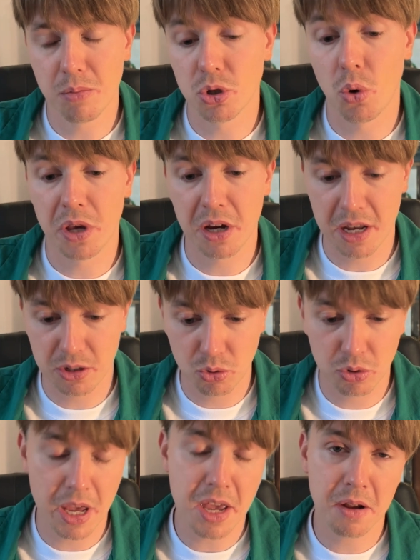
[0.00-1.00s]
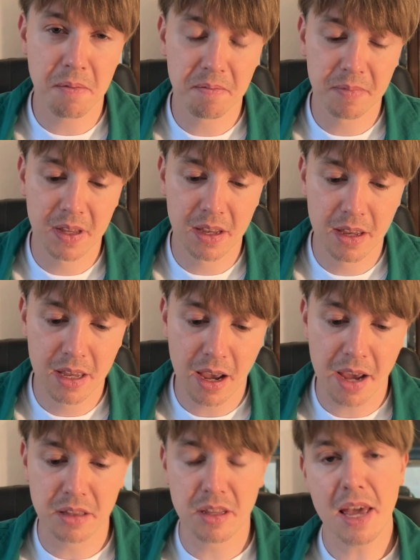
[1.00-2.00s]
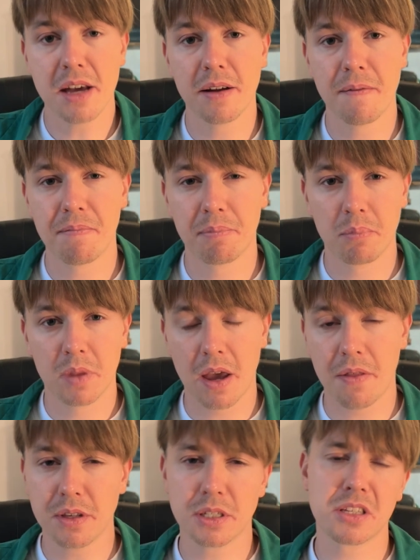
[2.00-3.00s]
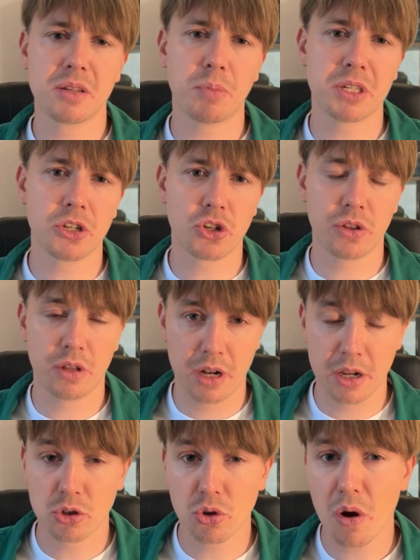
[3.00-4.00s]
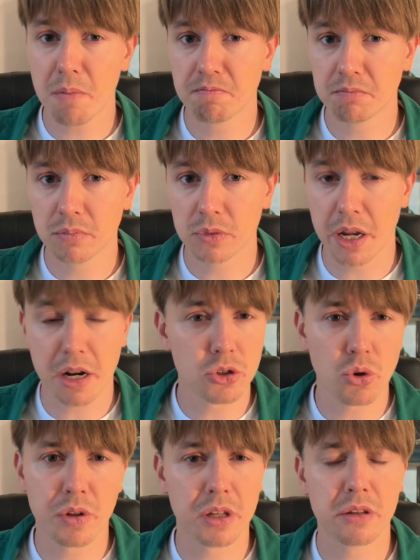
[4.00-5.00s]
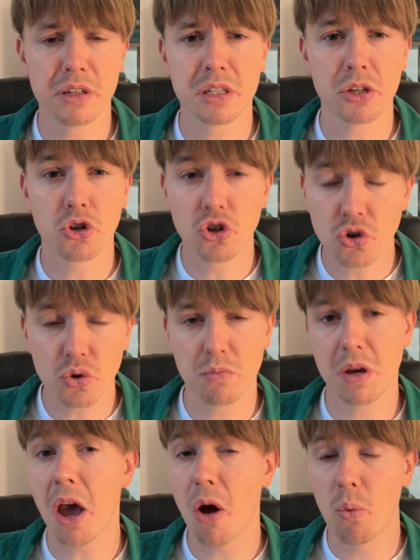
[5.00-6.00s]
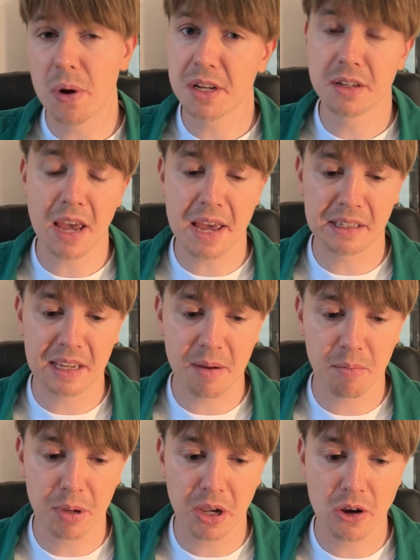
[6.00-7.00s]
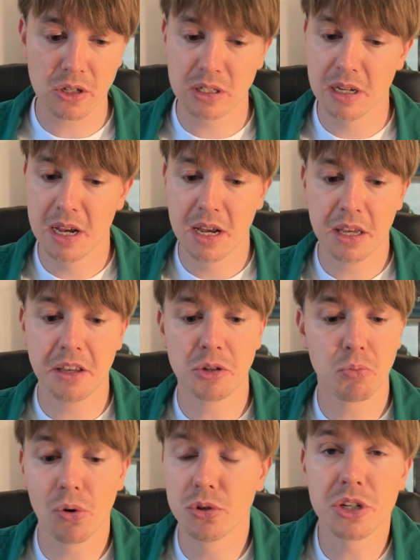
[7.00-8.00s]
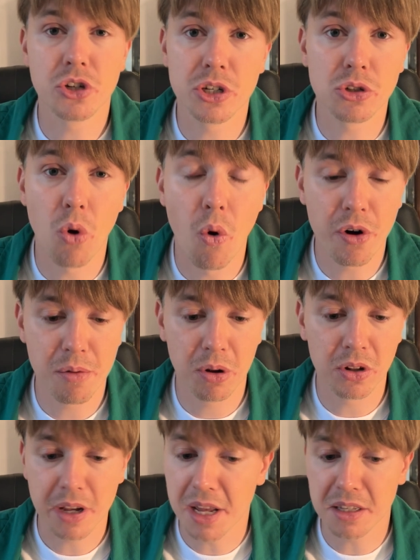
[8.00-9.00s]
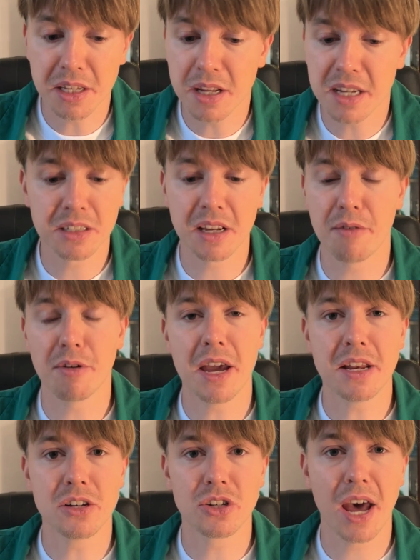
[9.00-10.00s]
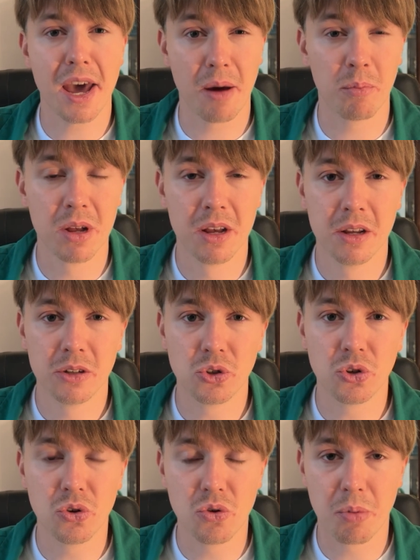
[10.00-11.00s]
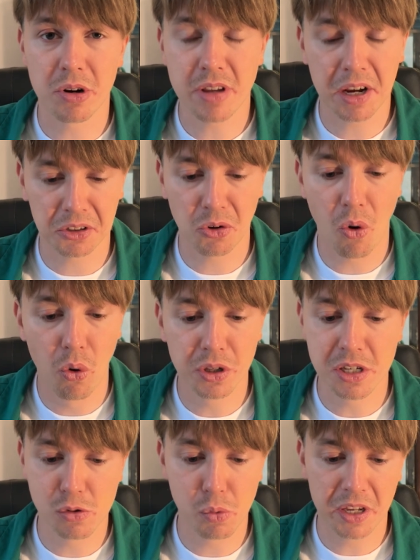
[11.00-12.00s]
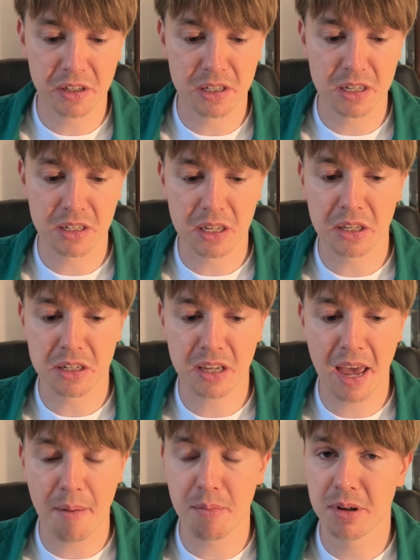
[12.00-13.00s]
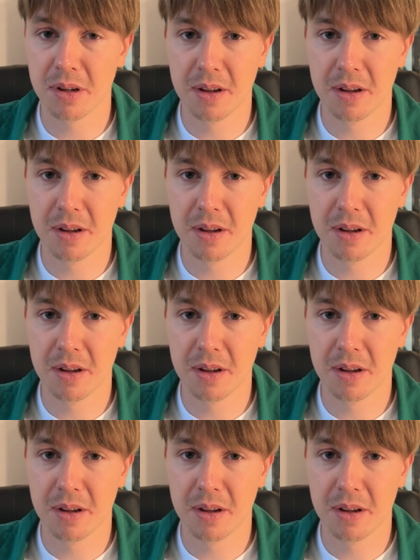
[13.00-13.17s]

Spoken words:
So he has to take. I take. And this is the position that I saw. And I saw that this should be a winning endgame because his pawns are just horrible and he doesn't have any time to protect all his weaknesses in his camp.